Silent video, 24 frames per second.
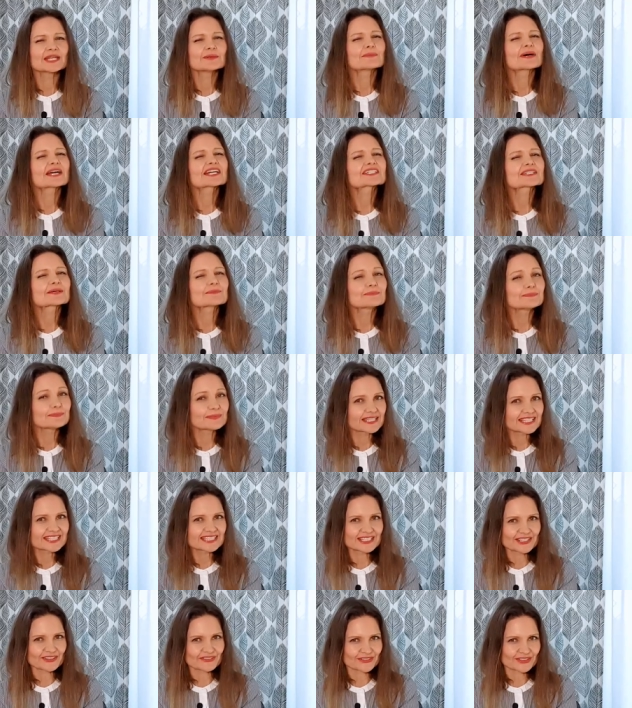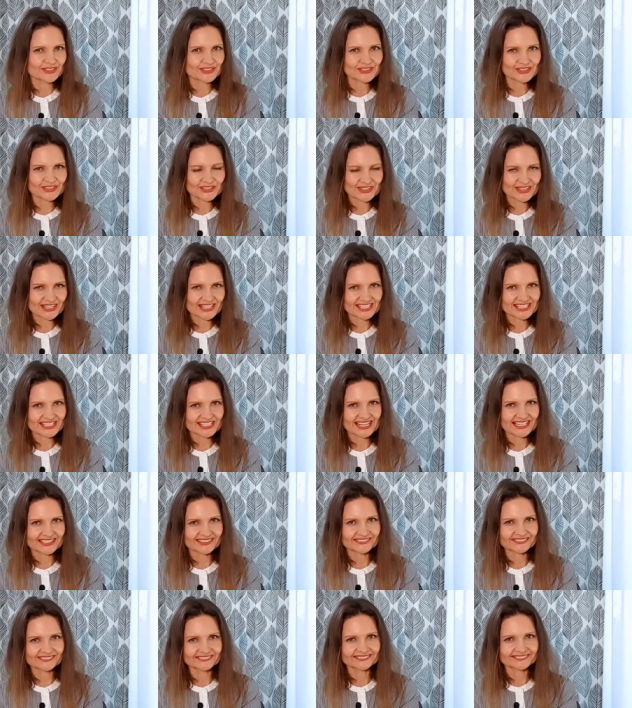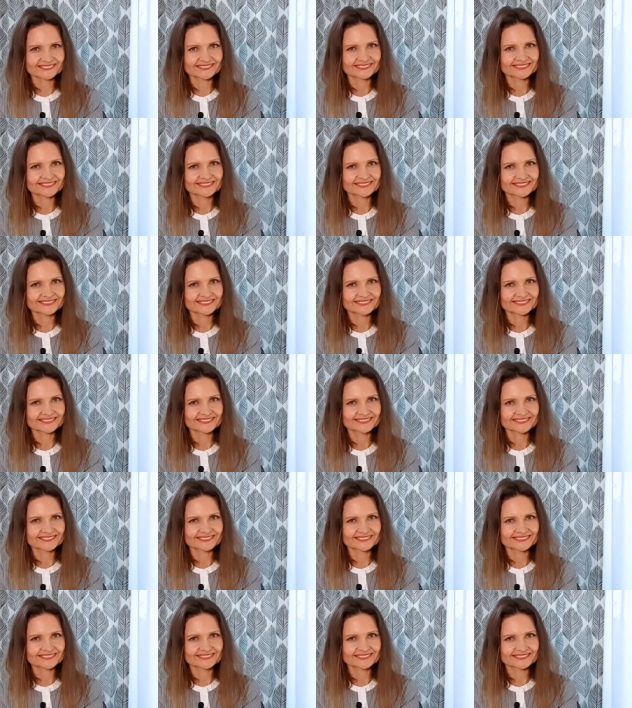It makes a big difference to this channel.